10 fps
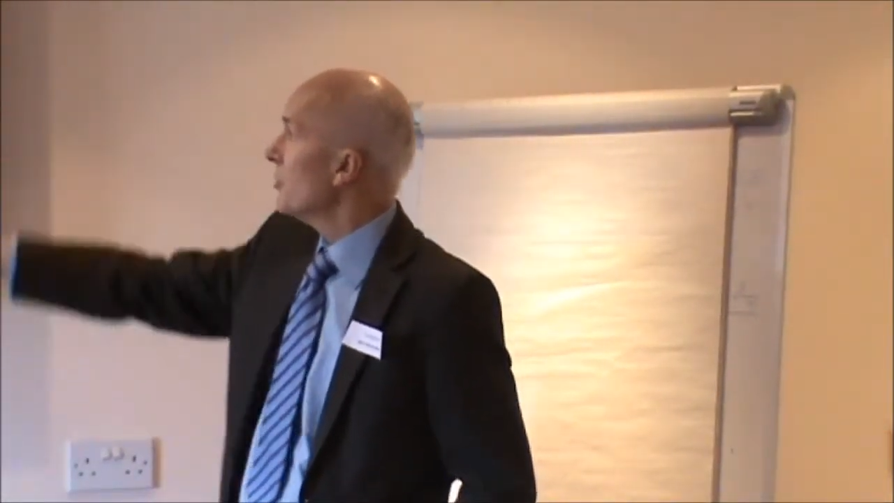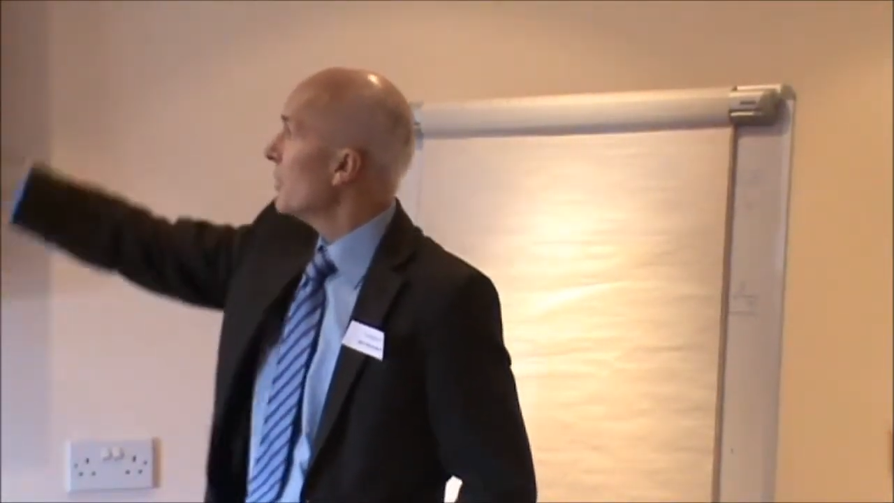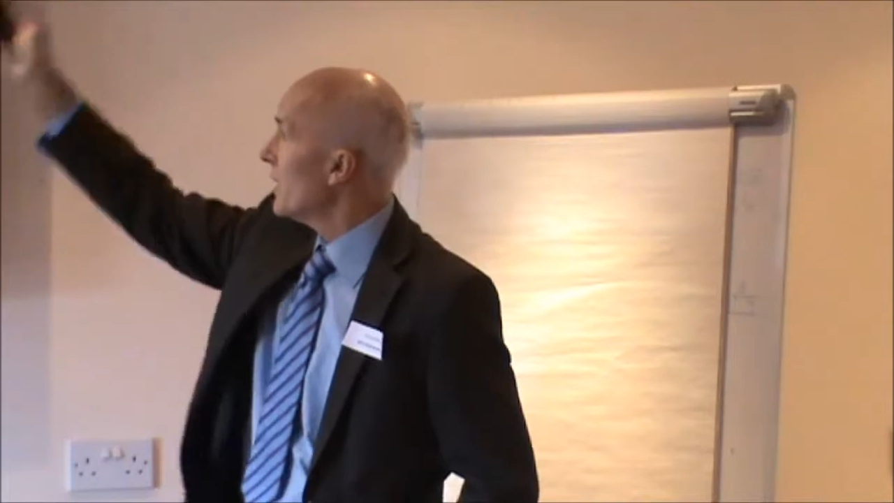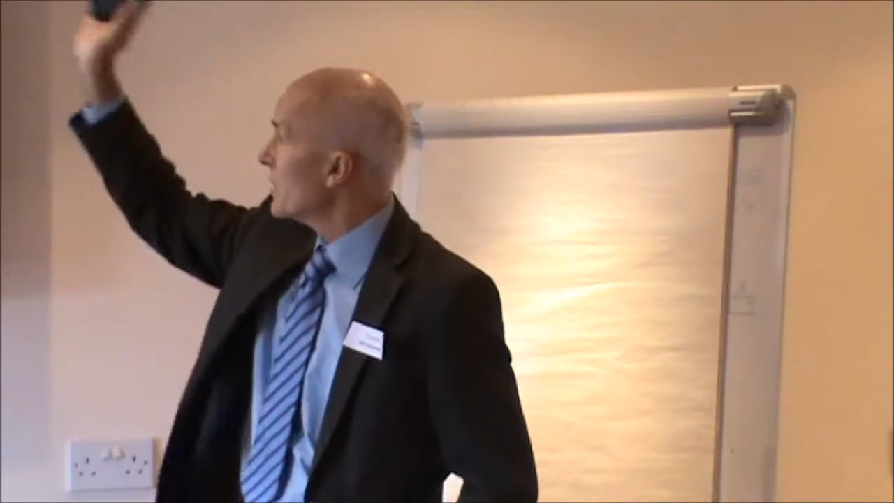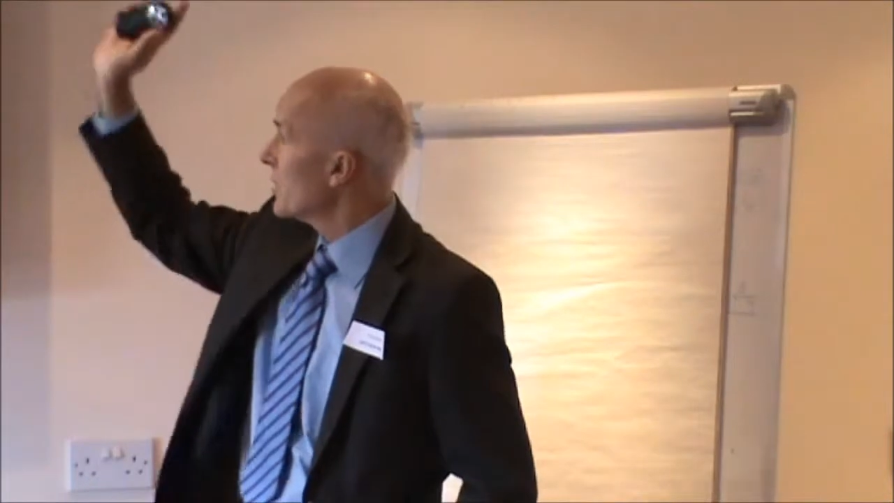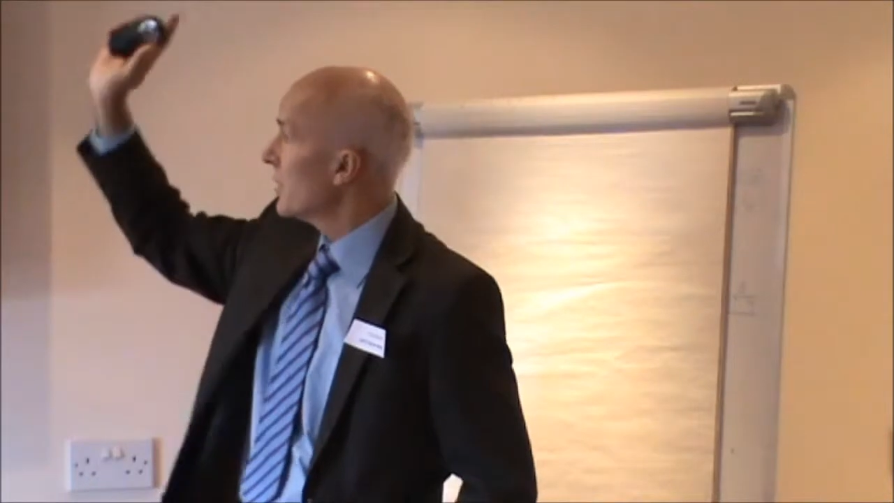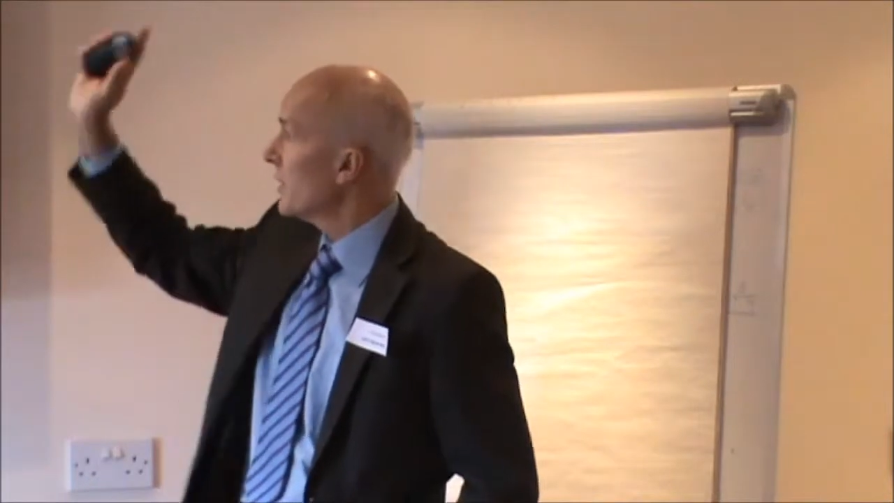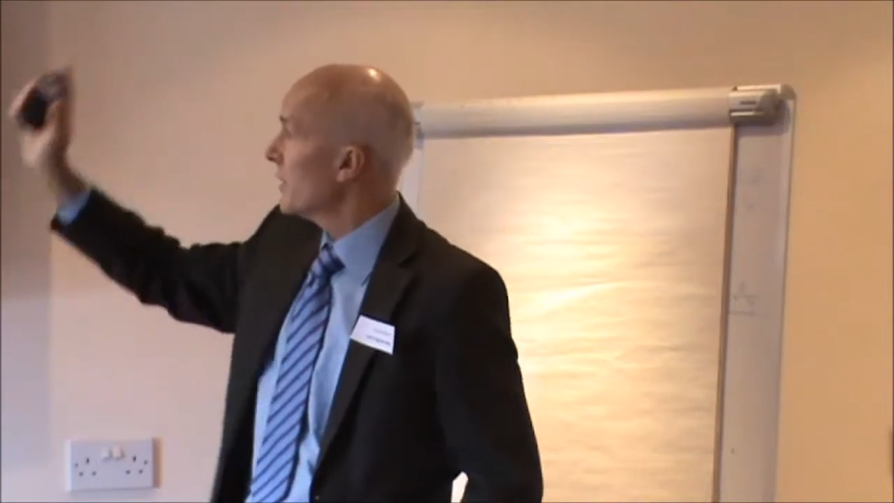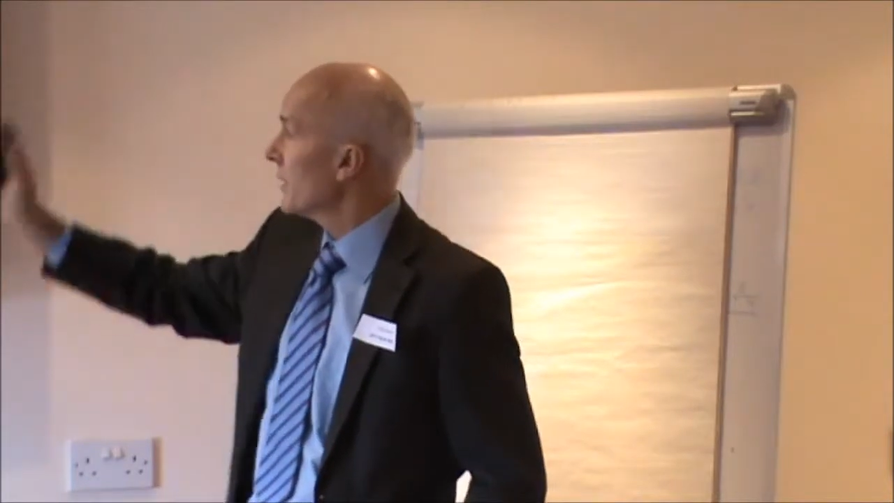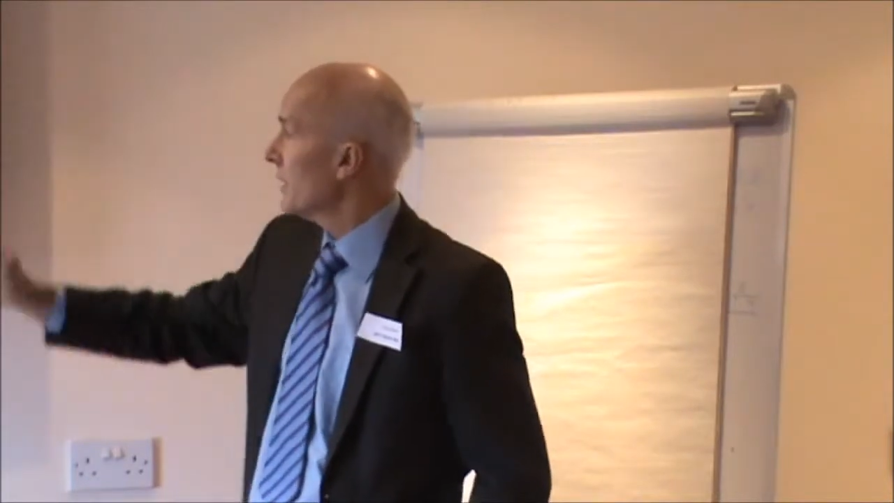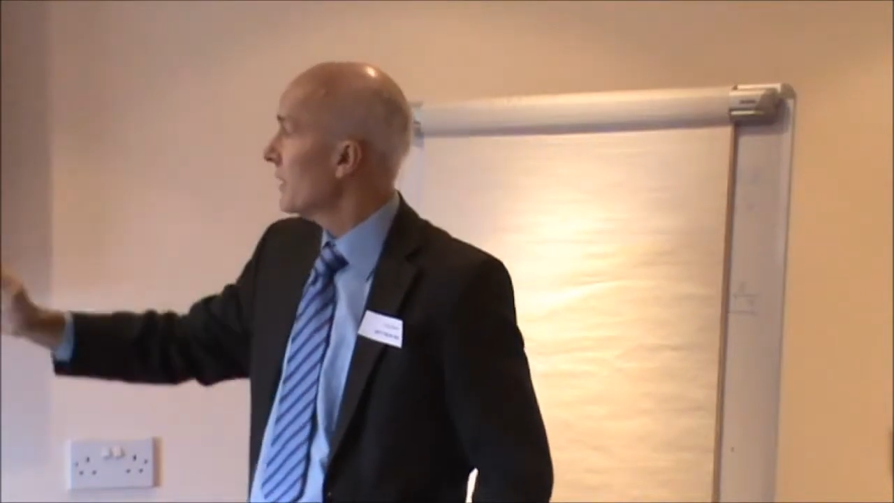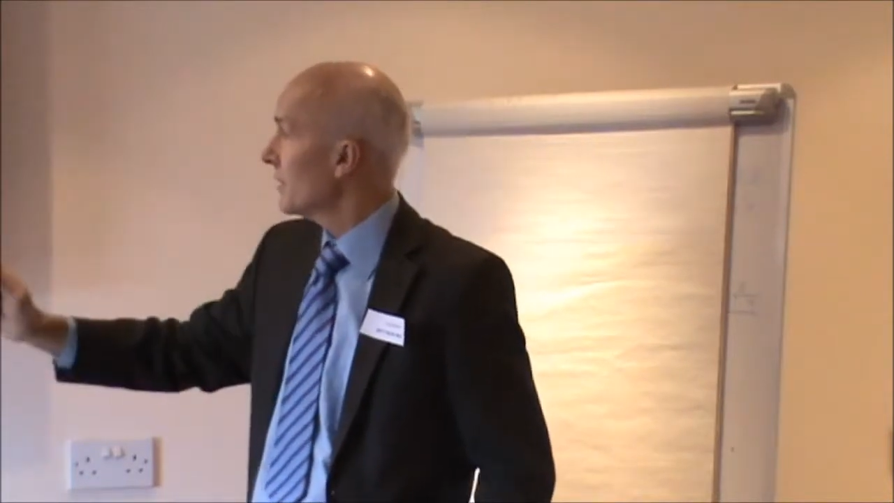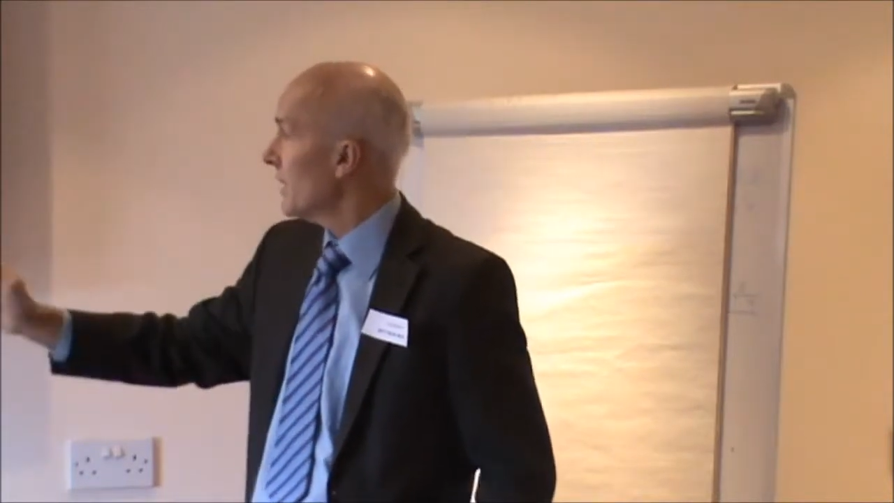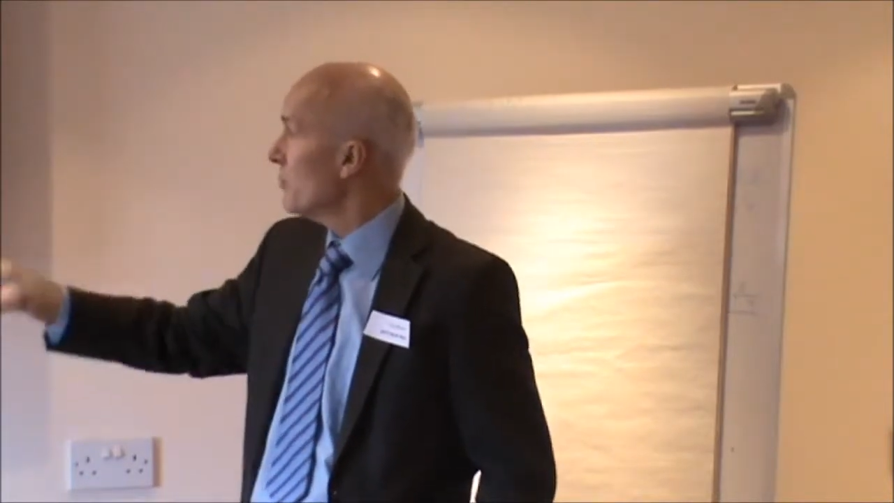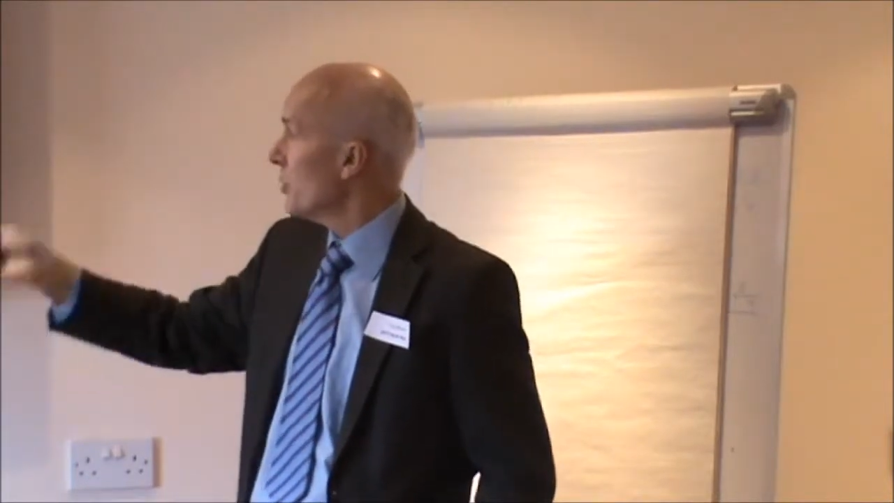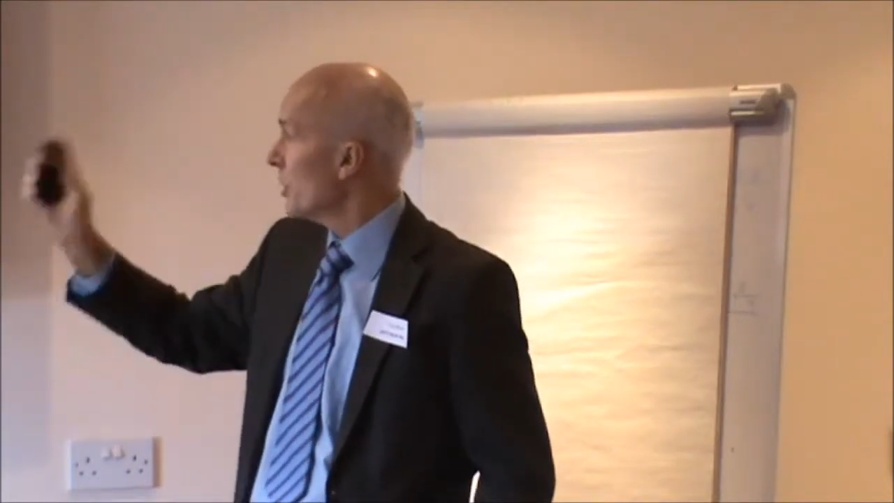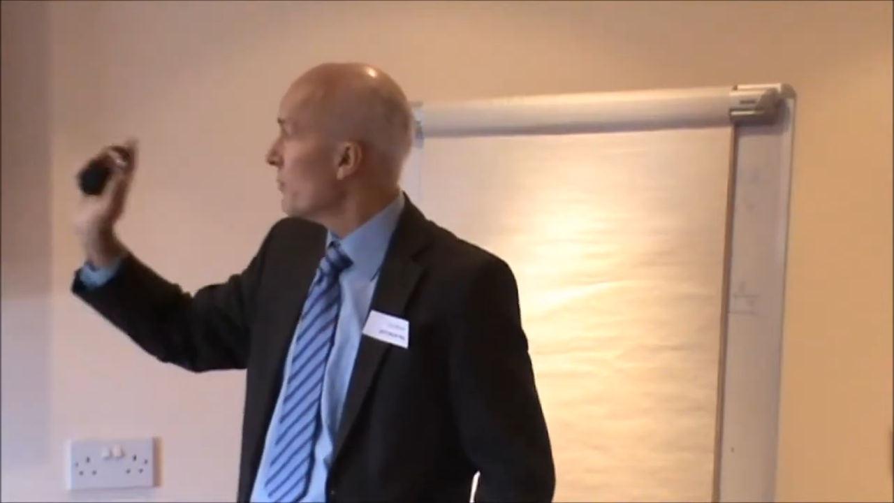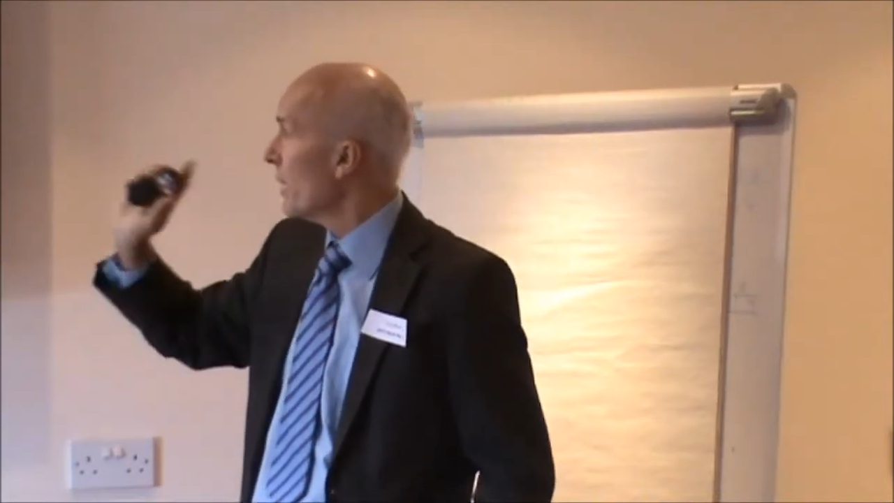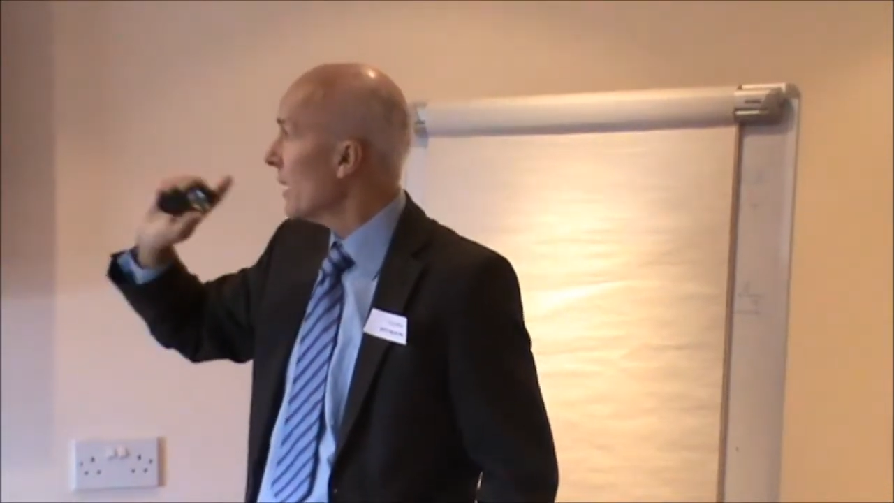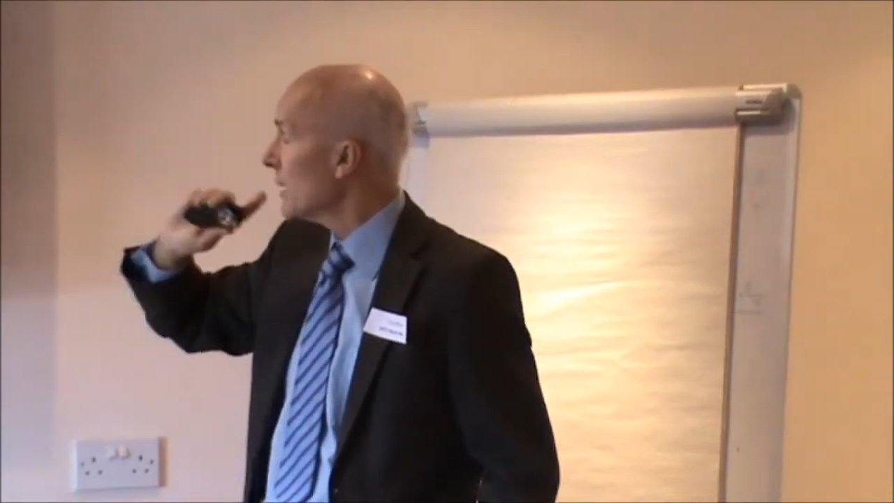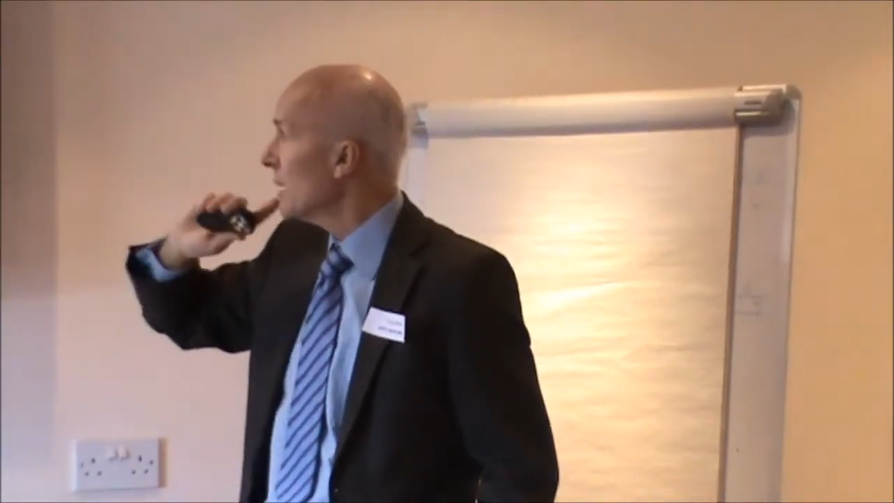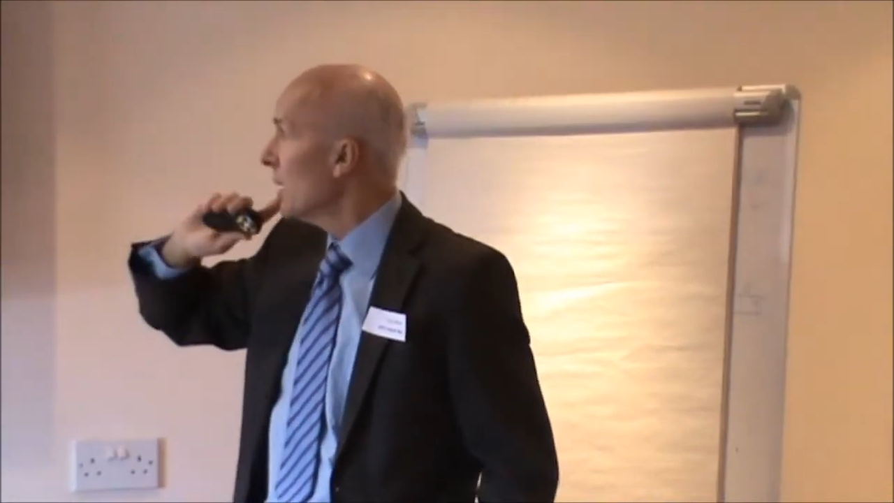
you get money back.